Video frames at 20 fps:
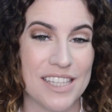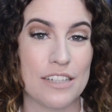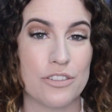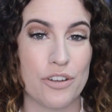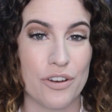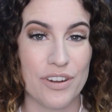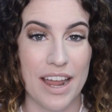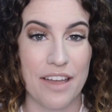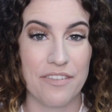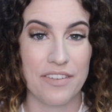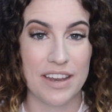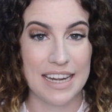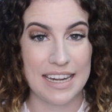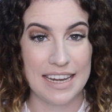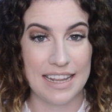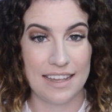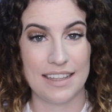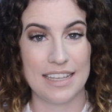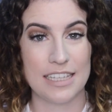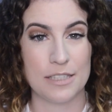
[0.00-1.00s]
I don't have
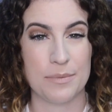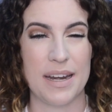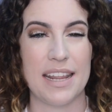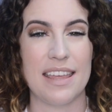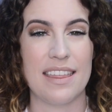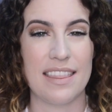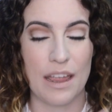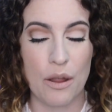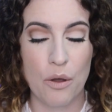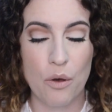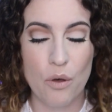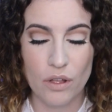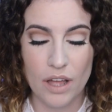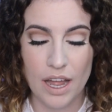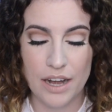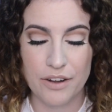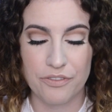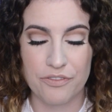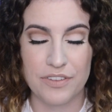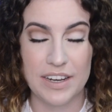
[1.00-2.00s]
nearly as many and they all
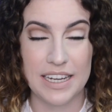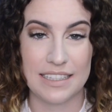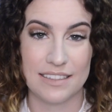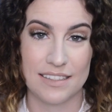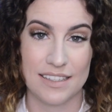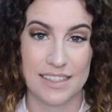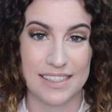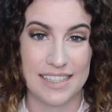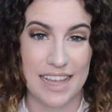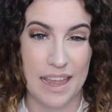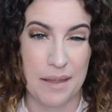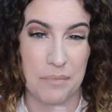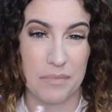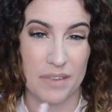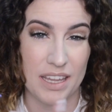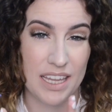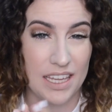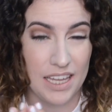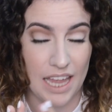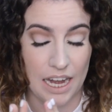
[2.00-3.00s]
kind of fit into the
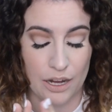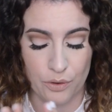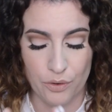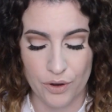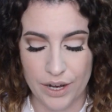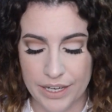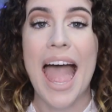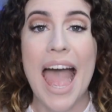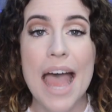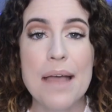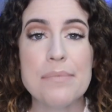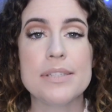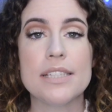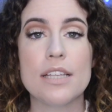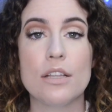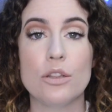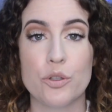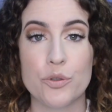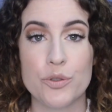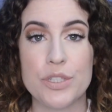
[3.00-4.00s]
same category.
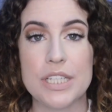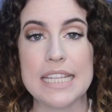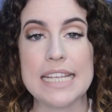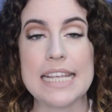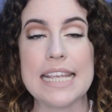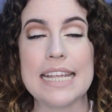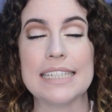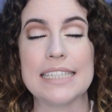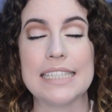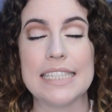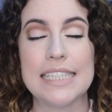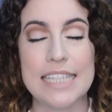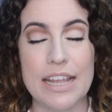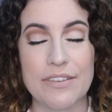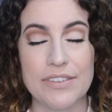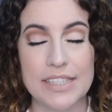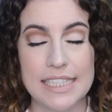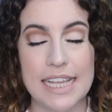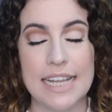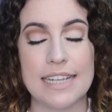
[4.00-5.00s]
Absolutely
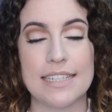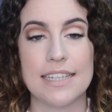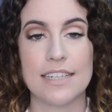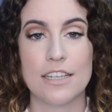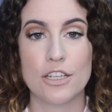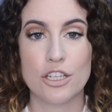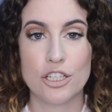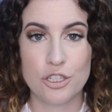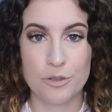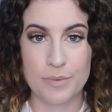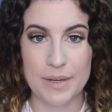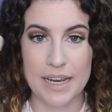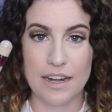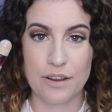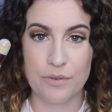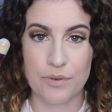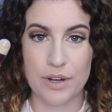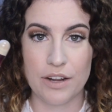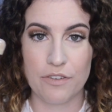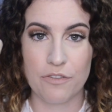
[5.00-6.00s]
devastated to be
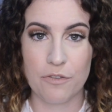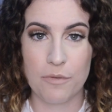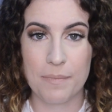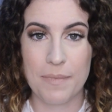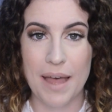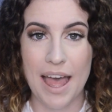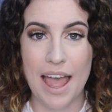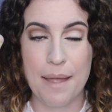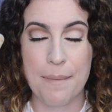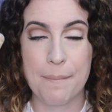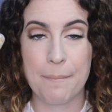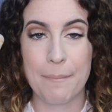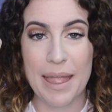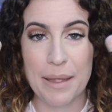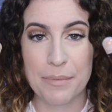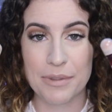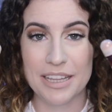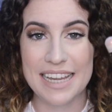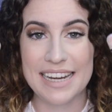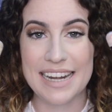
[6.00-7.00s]
getting rid of my
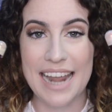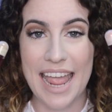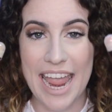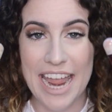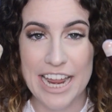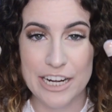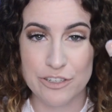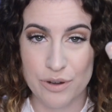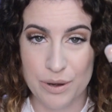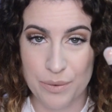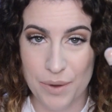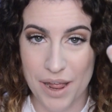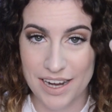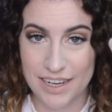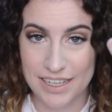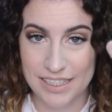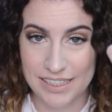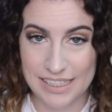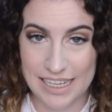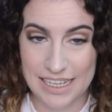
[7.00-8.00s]
Maybelline Age
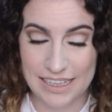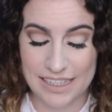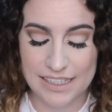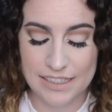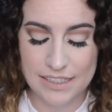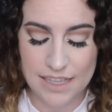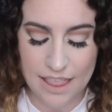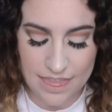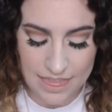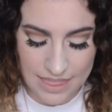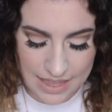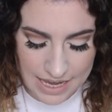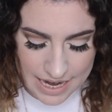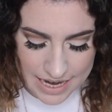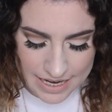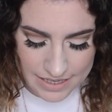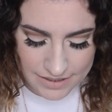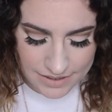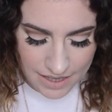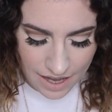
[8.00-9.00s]
Rewind concealers.
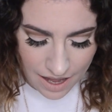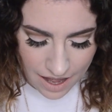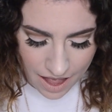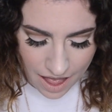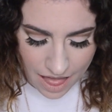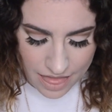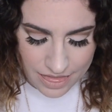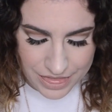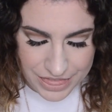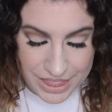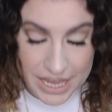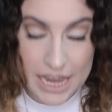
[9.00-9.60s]
These are